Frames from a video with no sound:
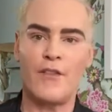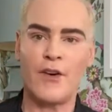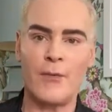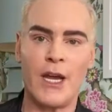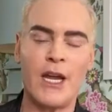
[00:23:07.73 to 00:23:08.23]

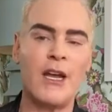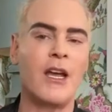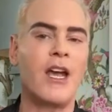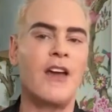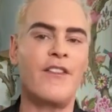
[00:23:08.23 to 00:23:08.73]
For me,
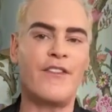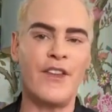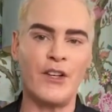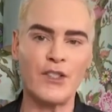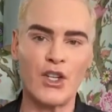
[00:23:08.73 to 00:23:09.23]
if it
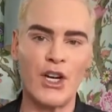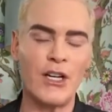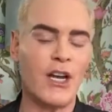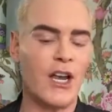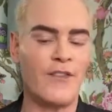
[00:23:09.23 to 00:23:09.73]
feels
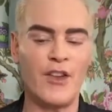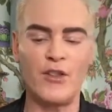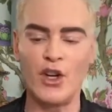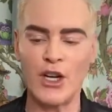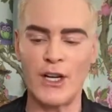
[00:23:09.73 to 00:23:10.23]
good, if you
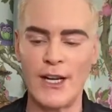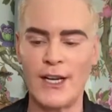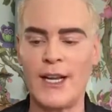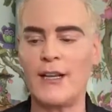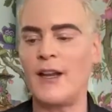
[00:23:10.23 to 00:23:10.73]
look good
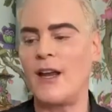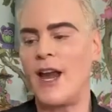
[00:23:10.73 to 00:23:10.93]
in it,